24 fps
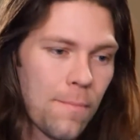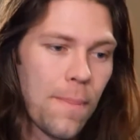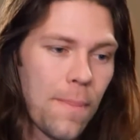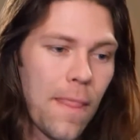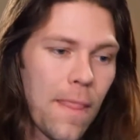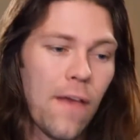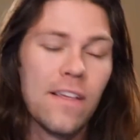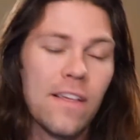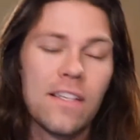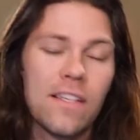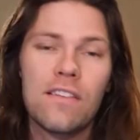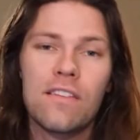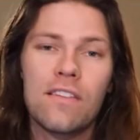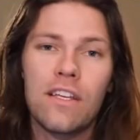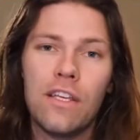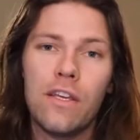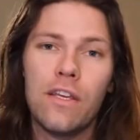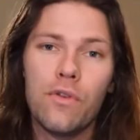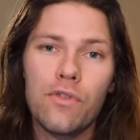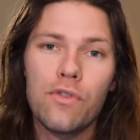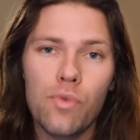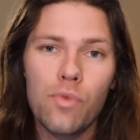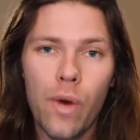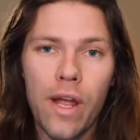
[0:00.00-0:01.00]
Now, this is a
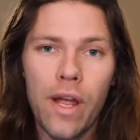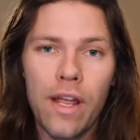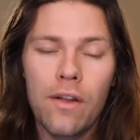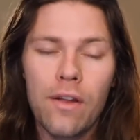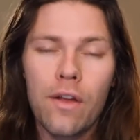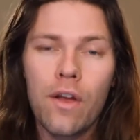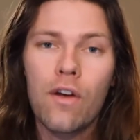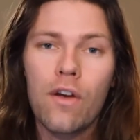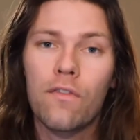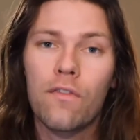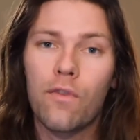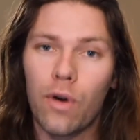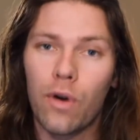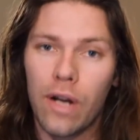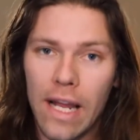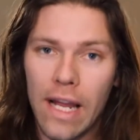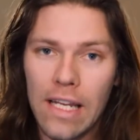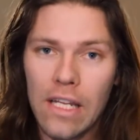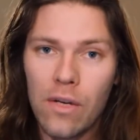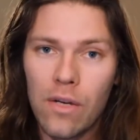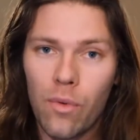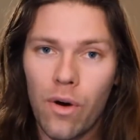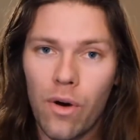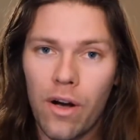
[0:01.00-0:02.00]
huge win for
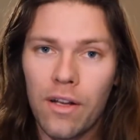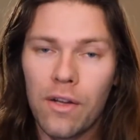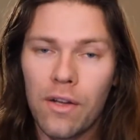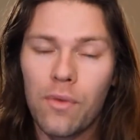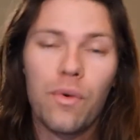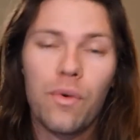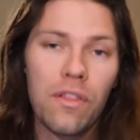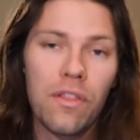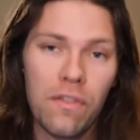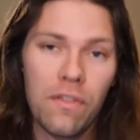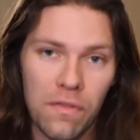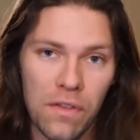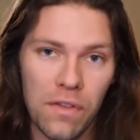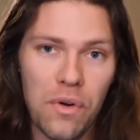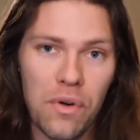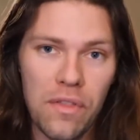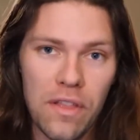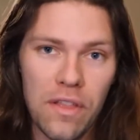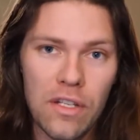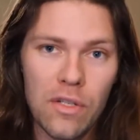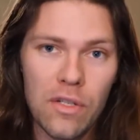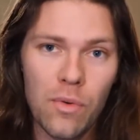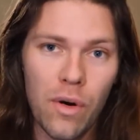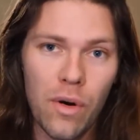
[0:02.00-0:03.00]
anyone with fewer
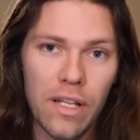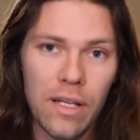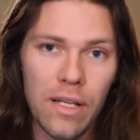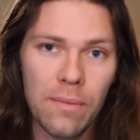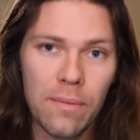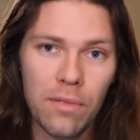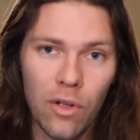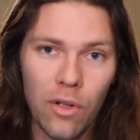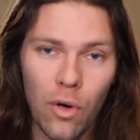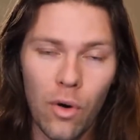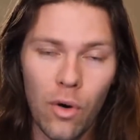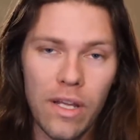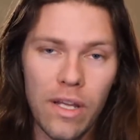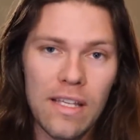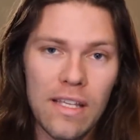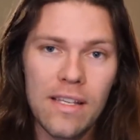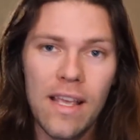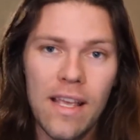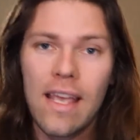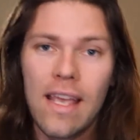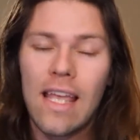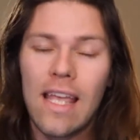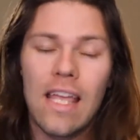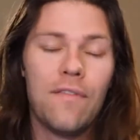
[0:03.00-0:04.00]
than 20 employees,